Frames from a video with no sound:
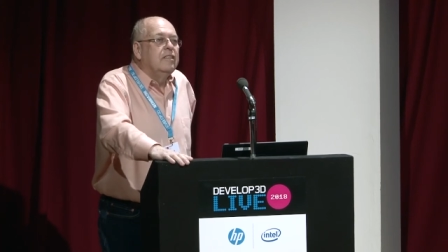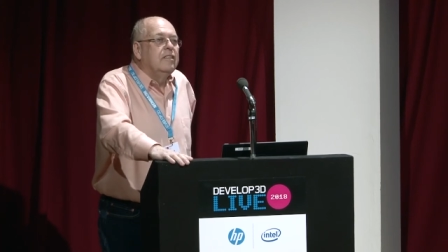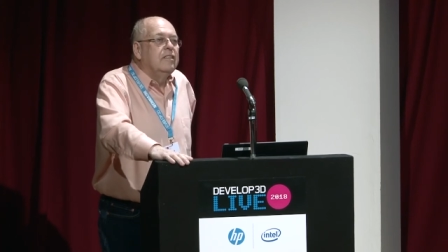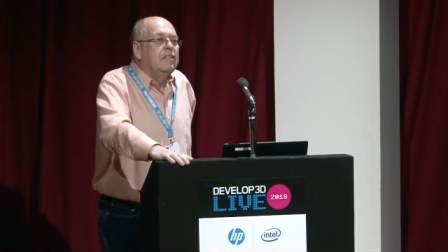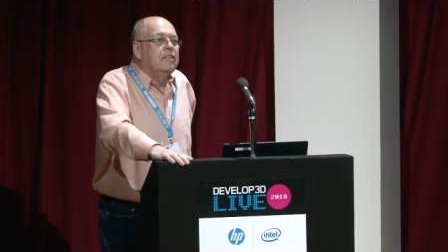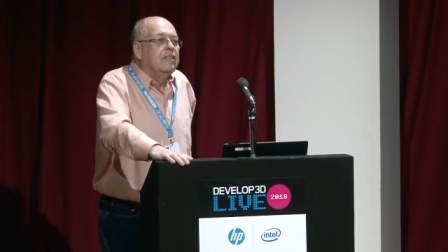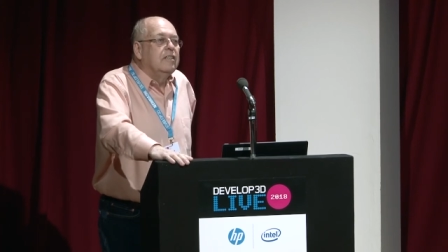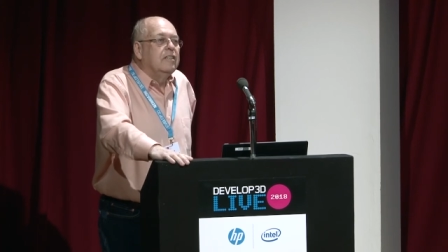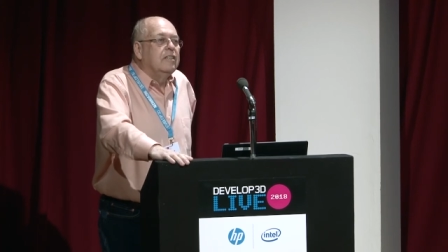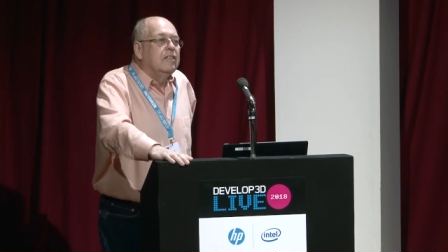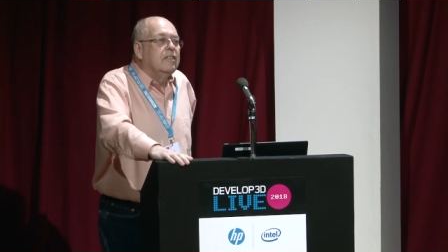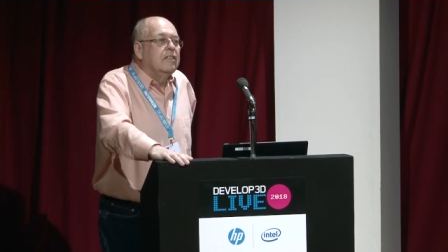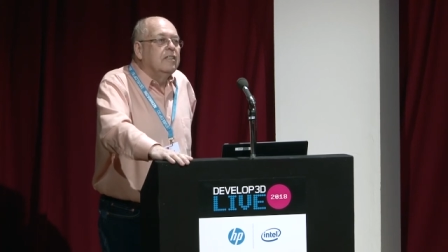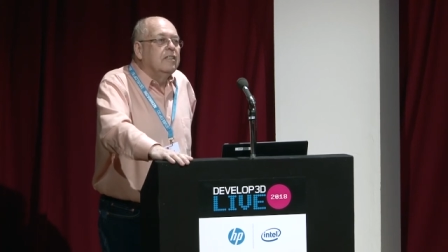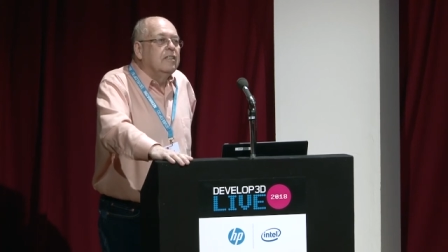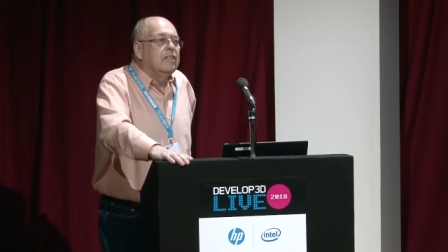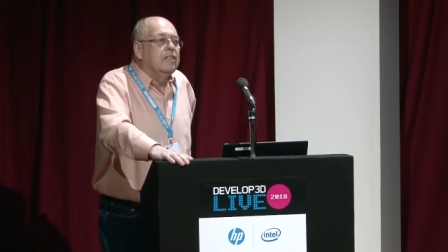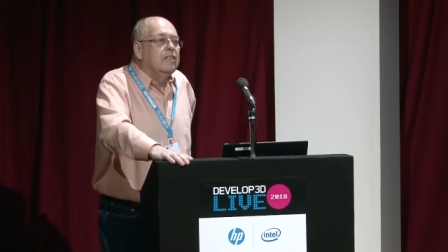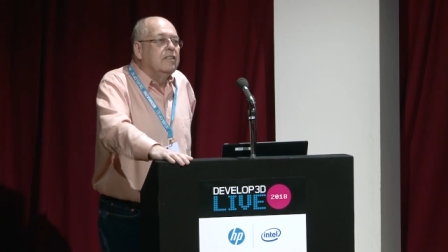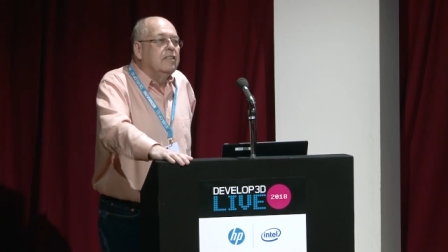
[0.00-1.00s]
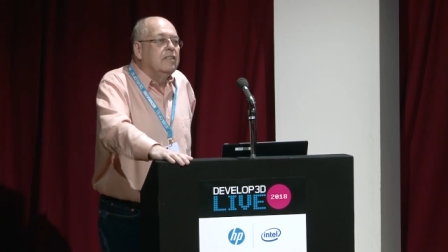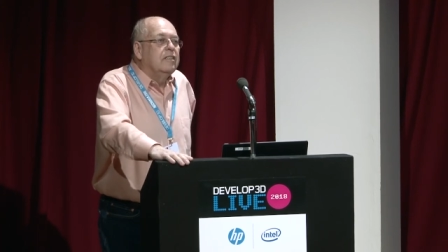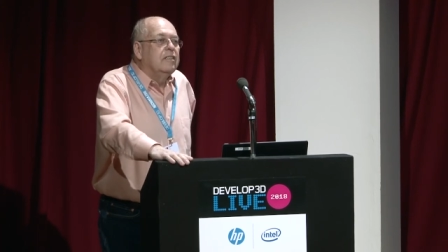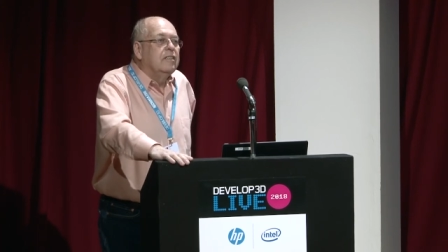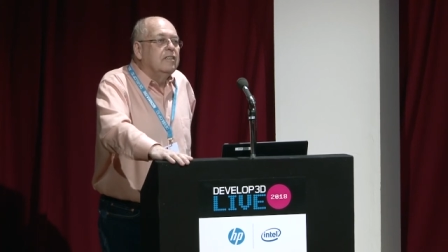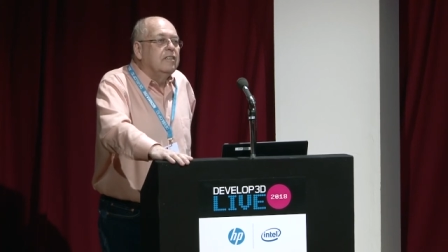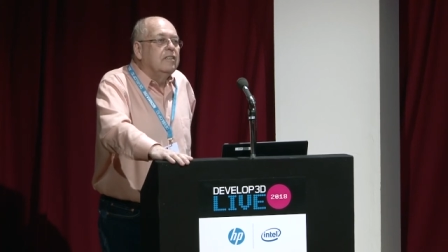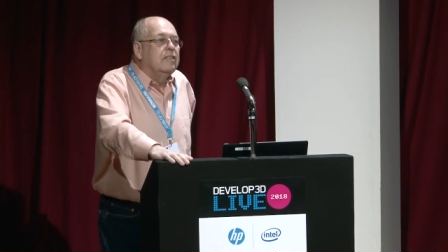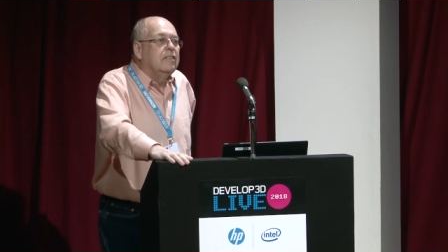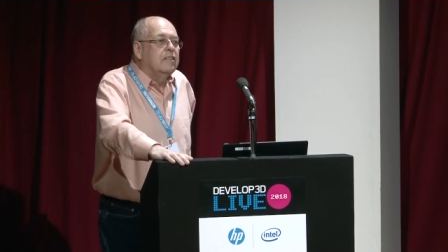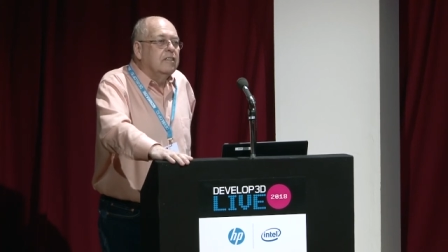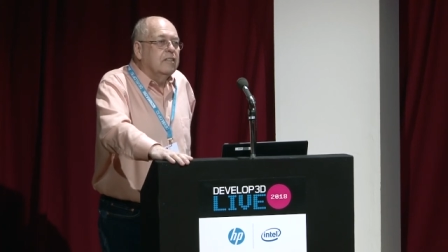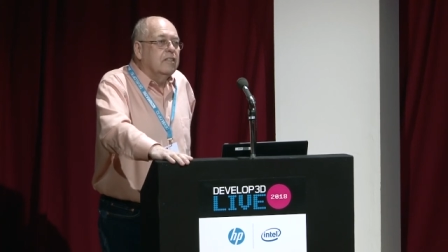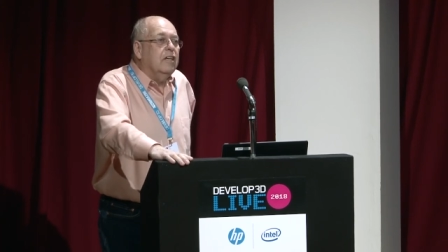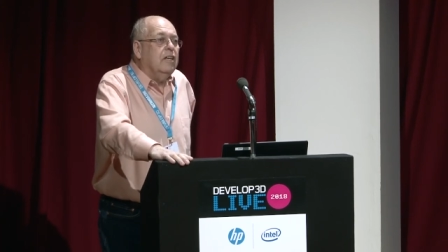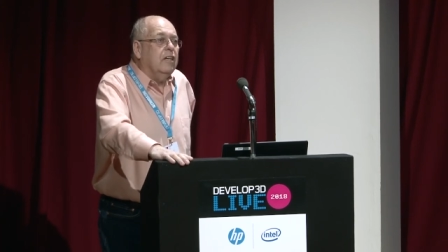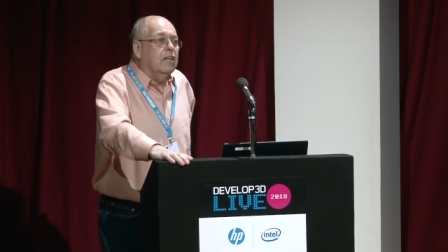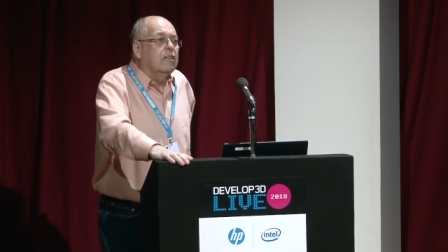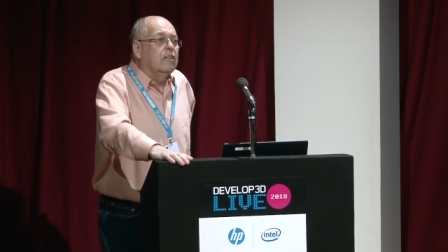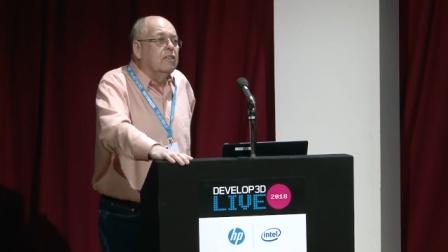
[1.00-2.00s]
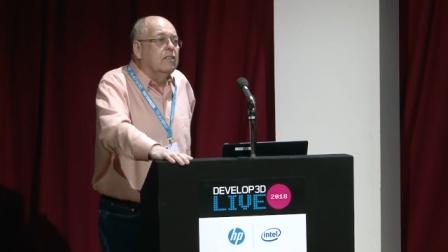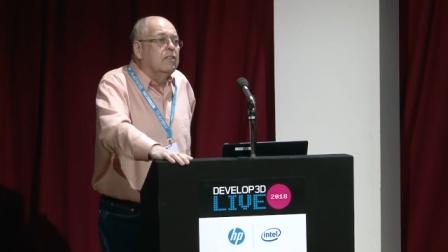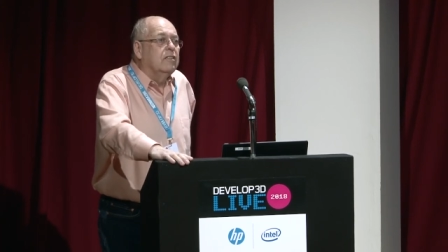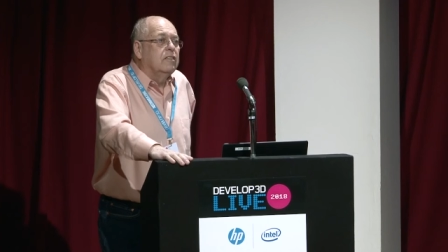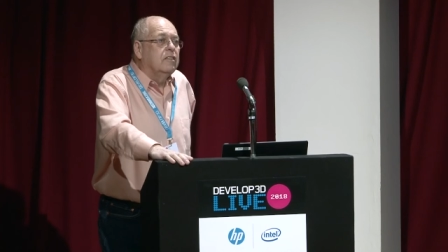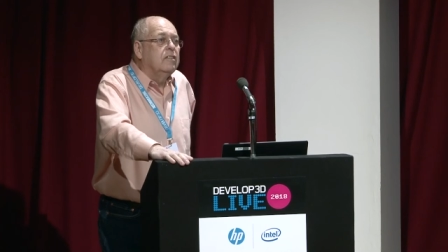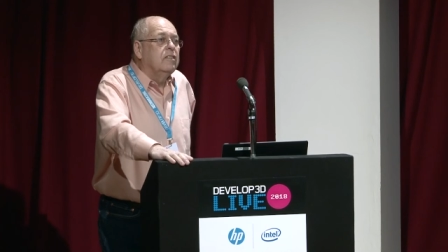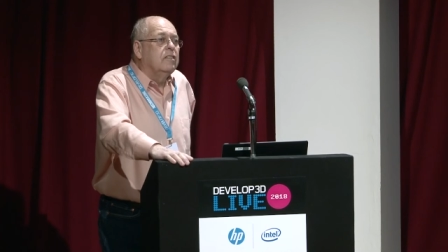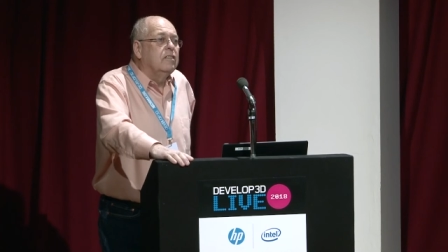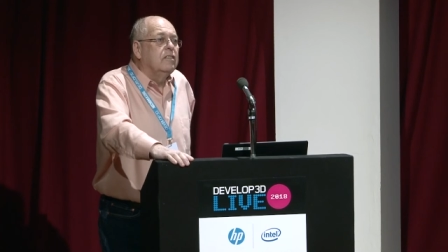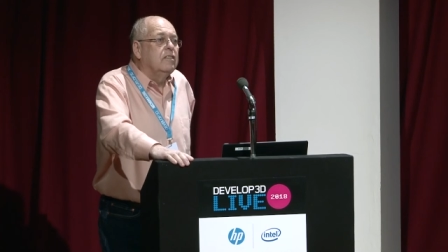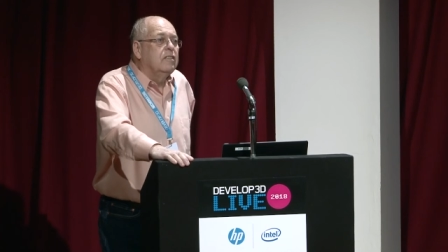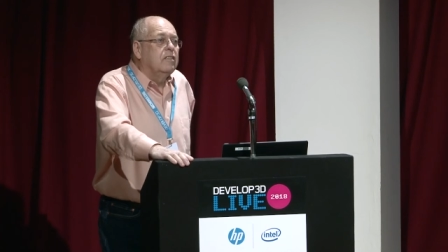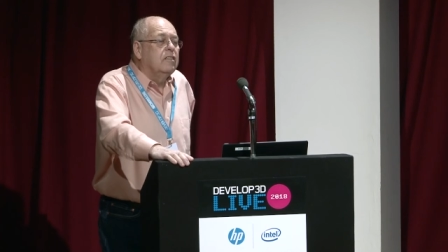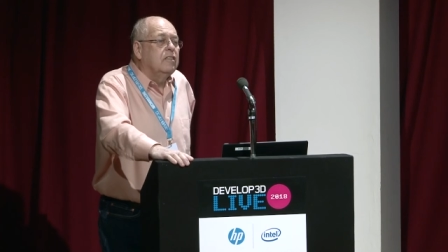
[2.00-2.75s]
specifically, instead of